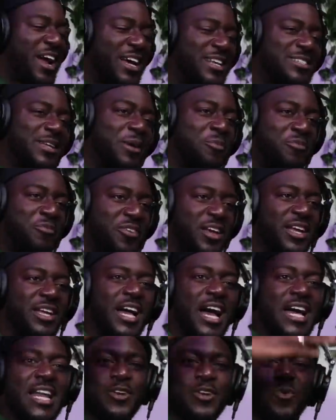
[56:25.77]
rang
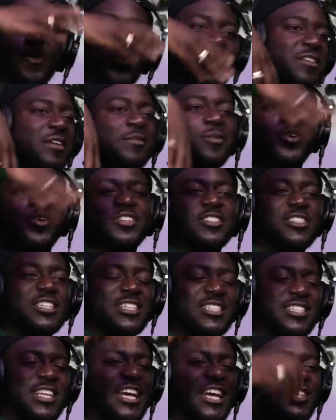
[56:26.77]
something and then all of them are gone to
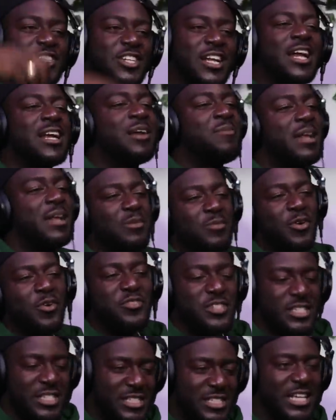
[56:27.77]
the stage. So now the man, they're
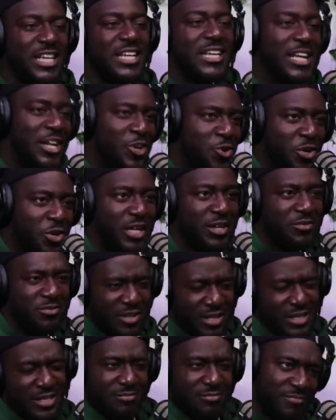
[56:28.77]
obviously sitting there looking,
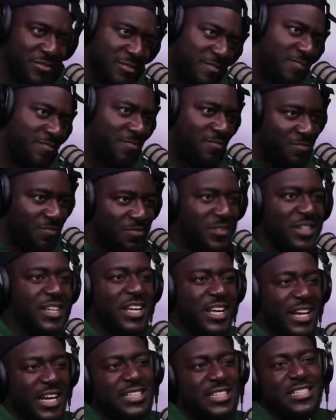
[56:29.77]
thinking,
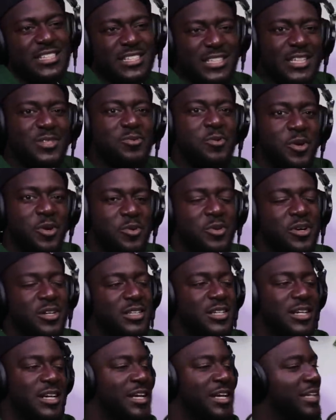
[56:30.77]
let's assess what I've
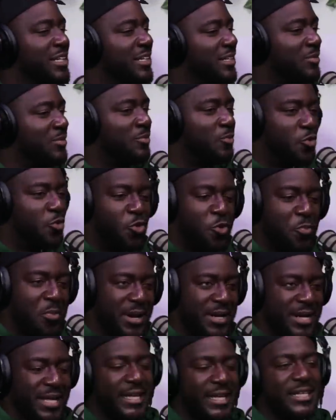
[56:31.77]
gone. All
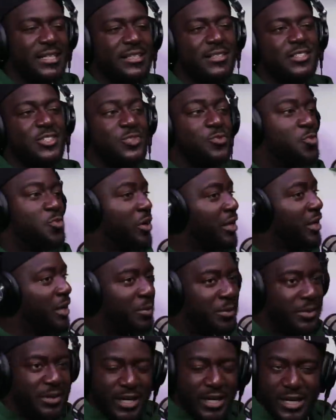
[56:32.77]
but naked, just walking up
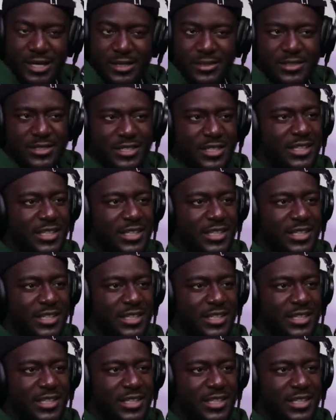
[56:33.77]
and down.